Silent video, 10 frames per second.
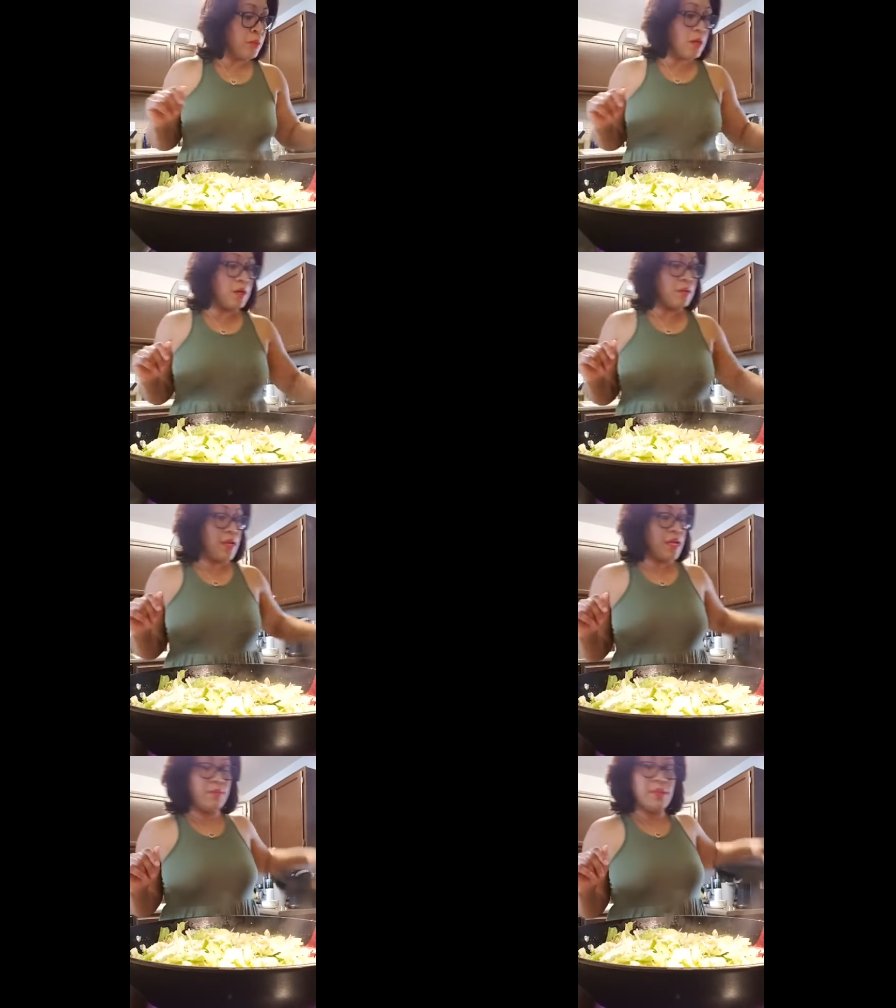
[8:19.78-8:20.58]
Um, I
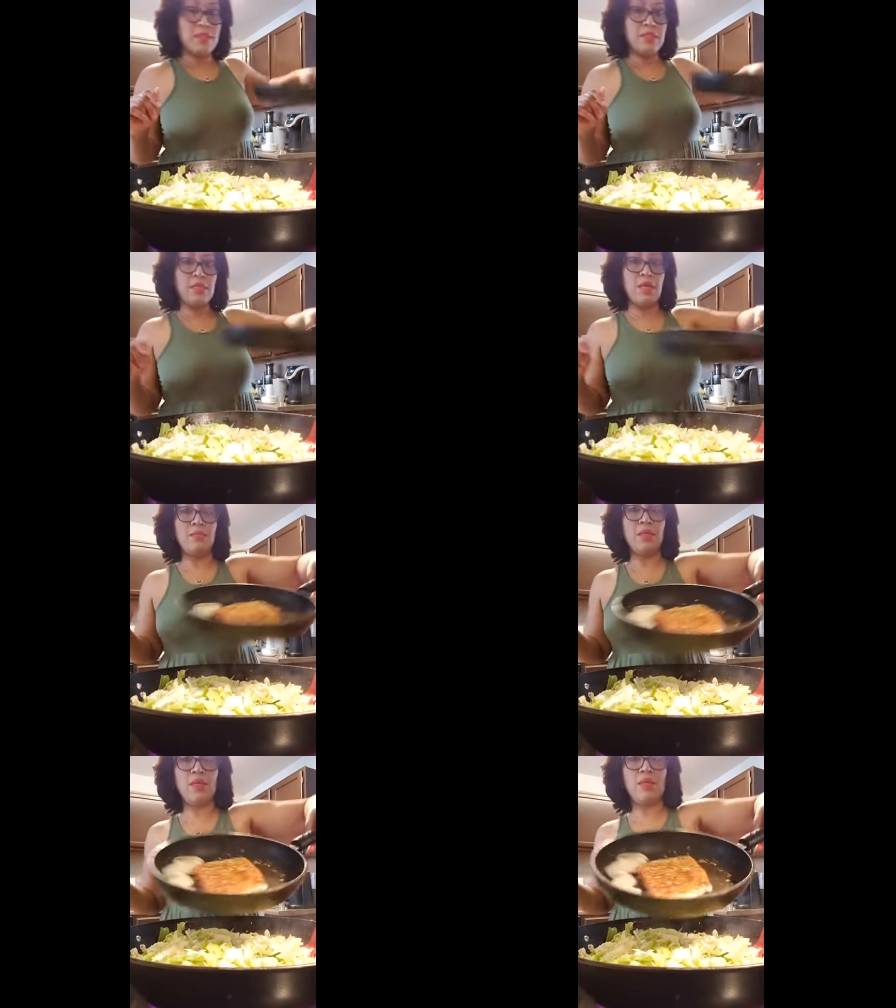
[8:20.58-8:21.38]
have a piece of salmon
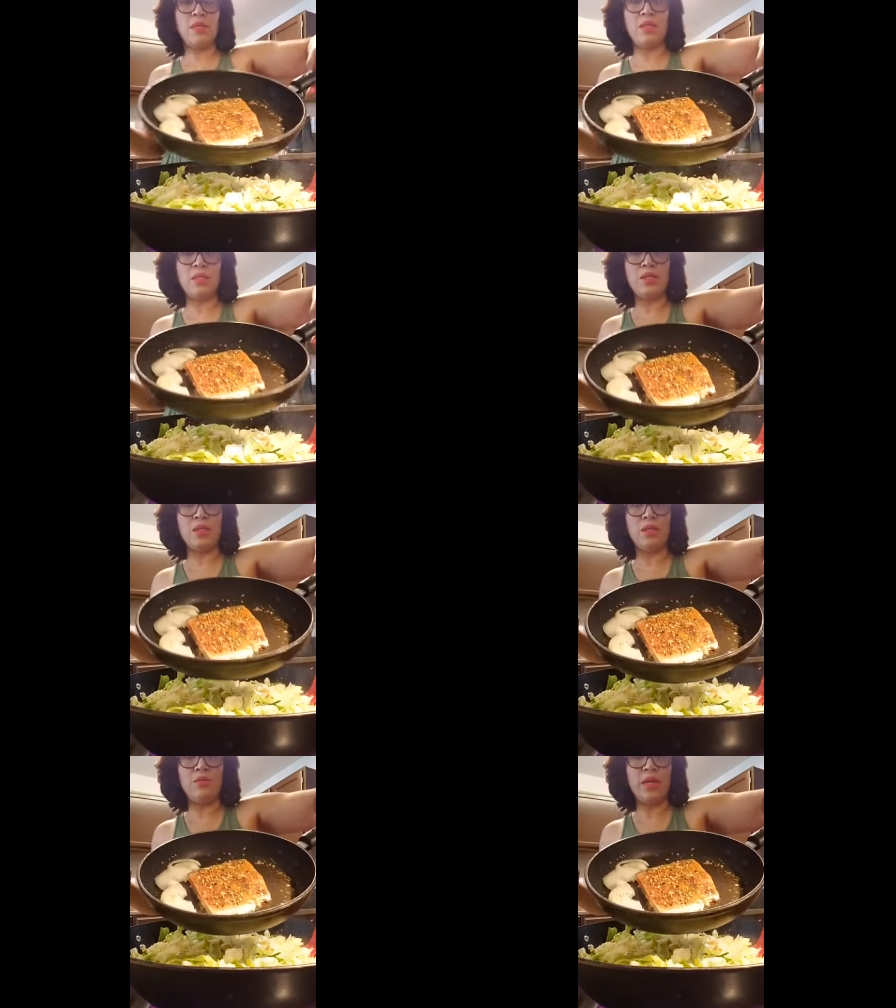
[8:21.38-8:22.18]
that's
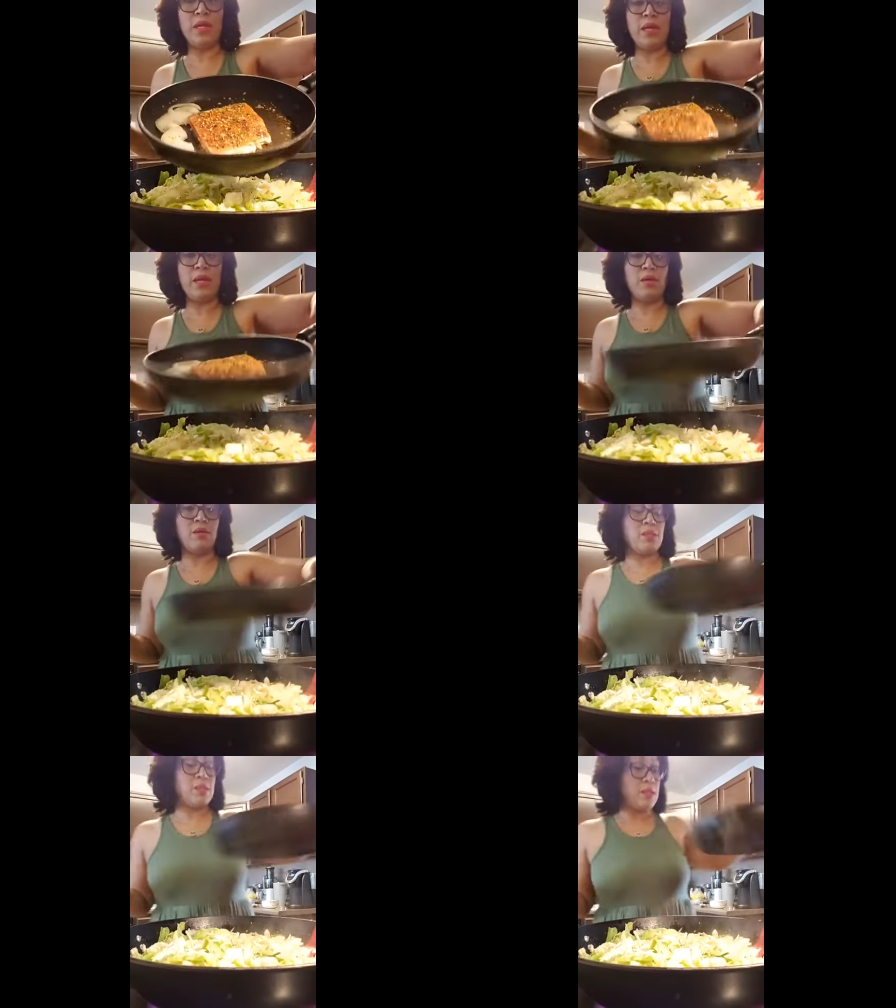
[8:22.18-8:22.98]
cooking right now.
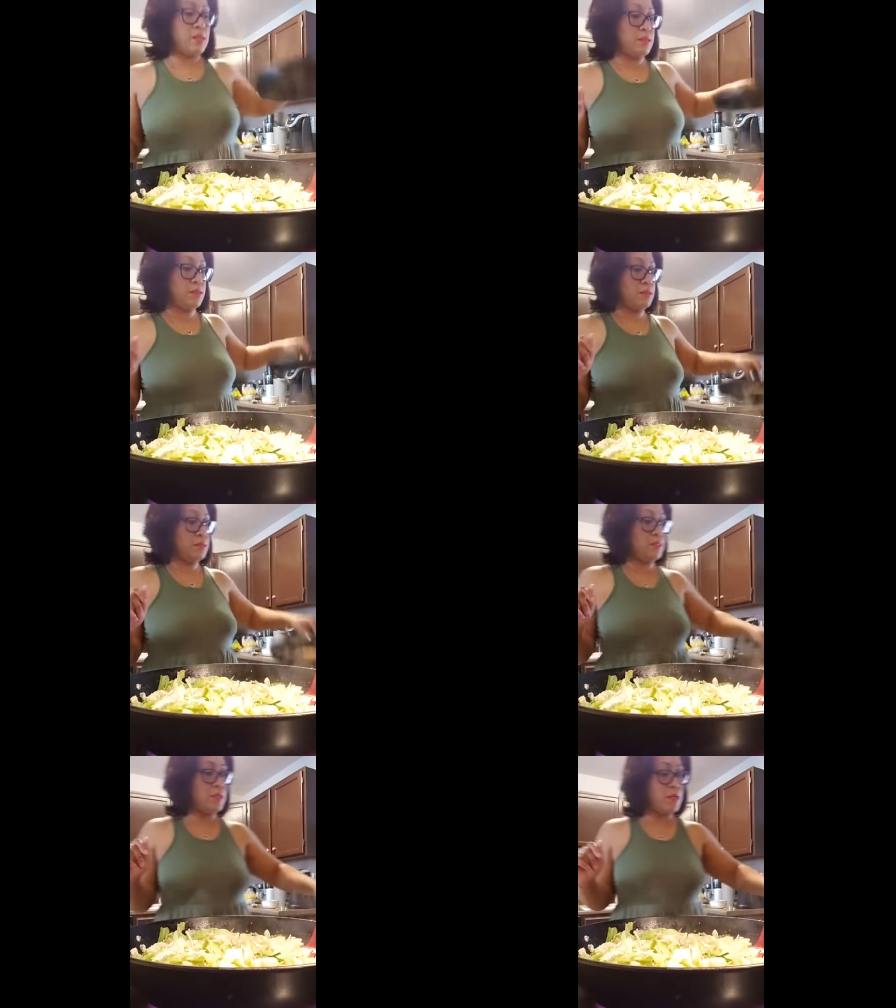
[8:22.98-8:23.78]
It's not
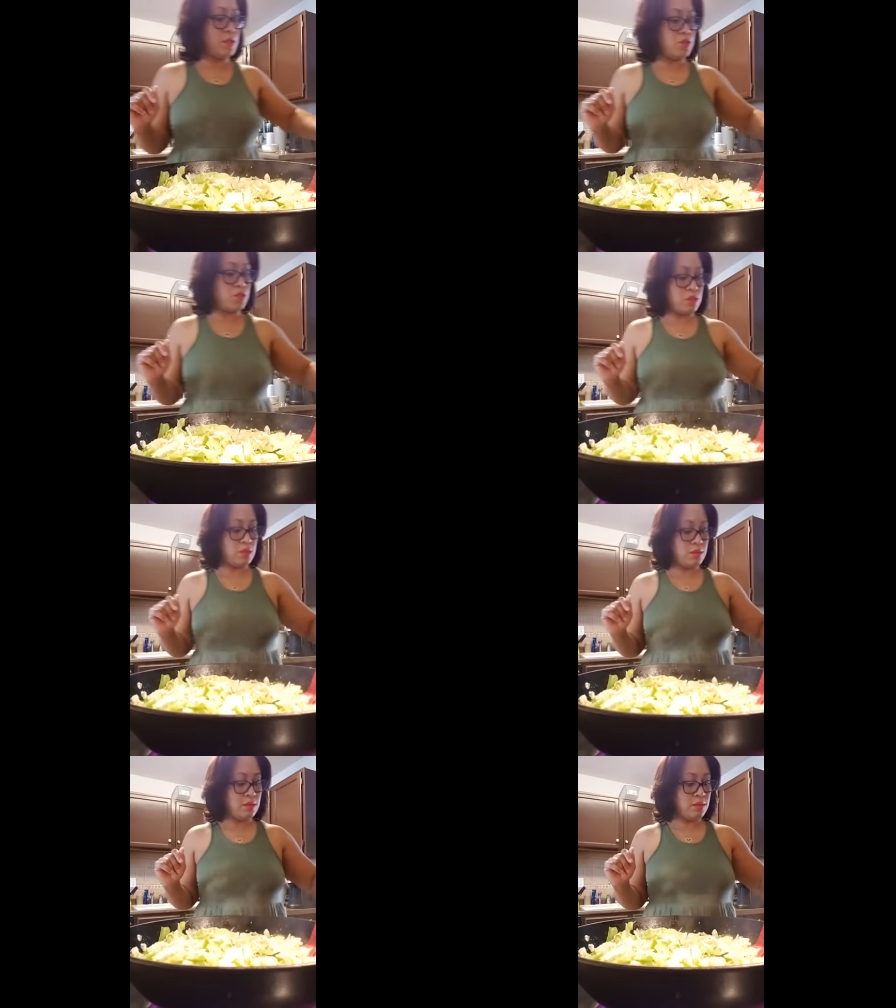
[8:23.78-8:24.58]
done yet. It's
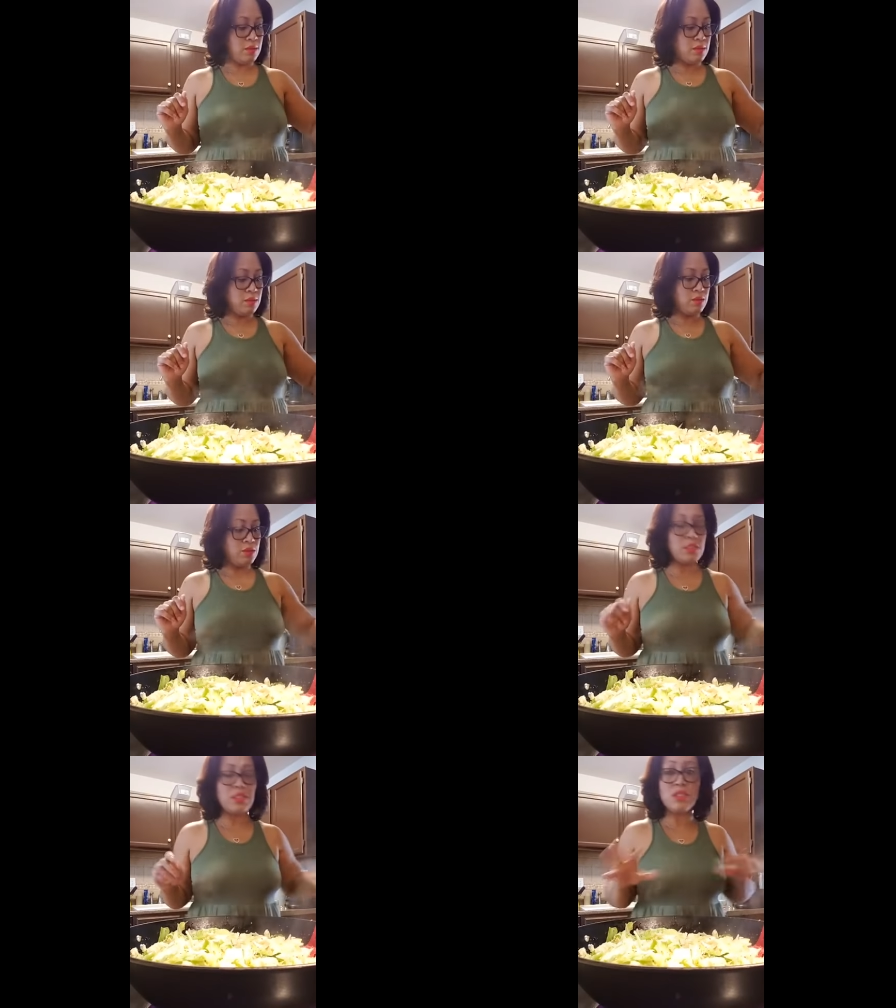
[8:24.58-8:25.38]
just
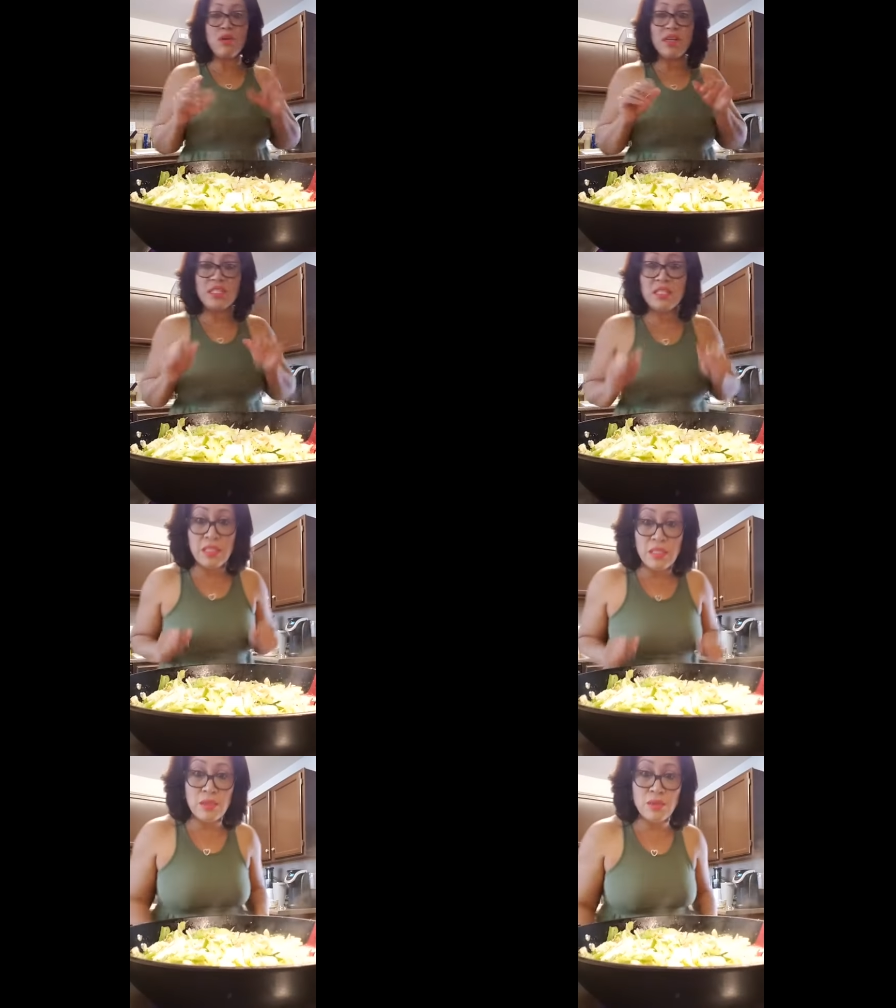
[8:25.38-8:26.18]
just starting to
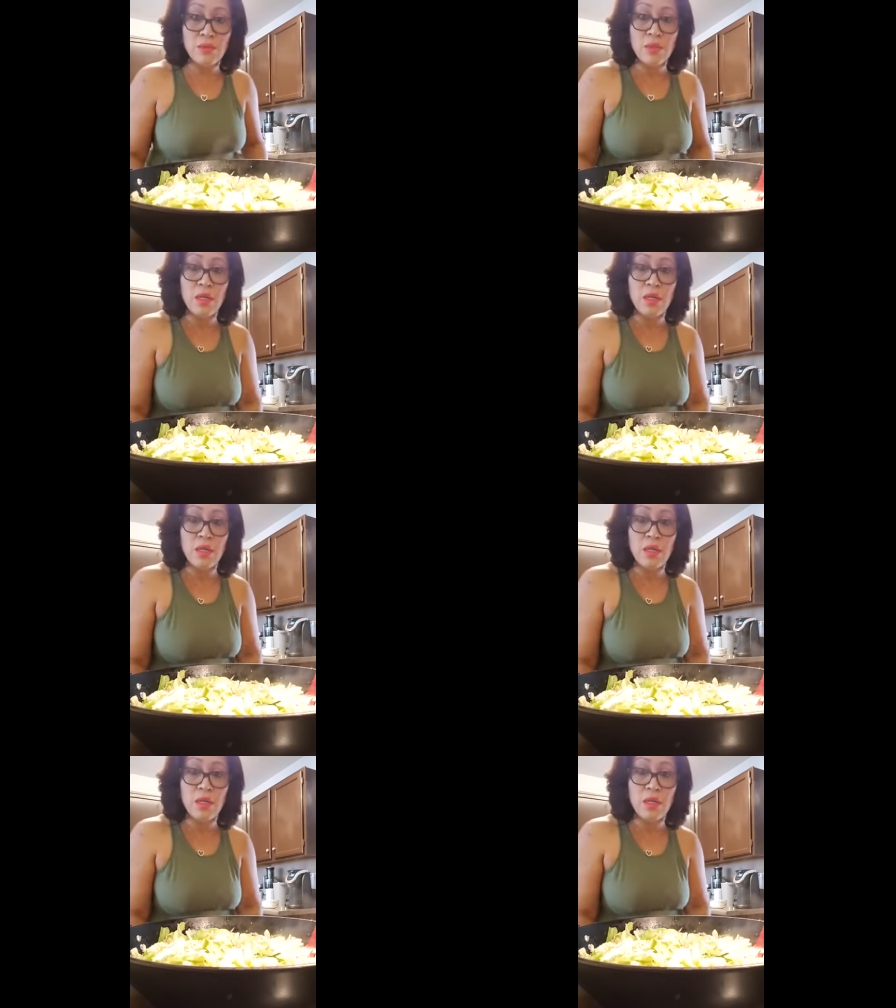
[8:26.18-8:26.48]
sizzle.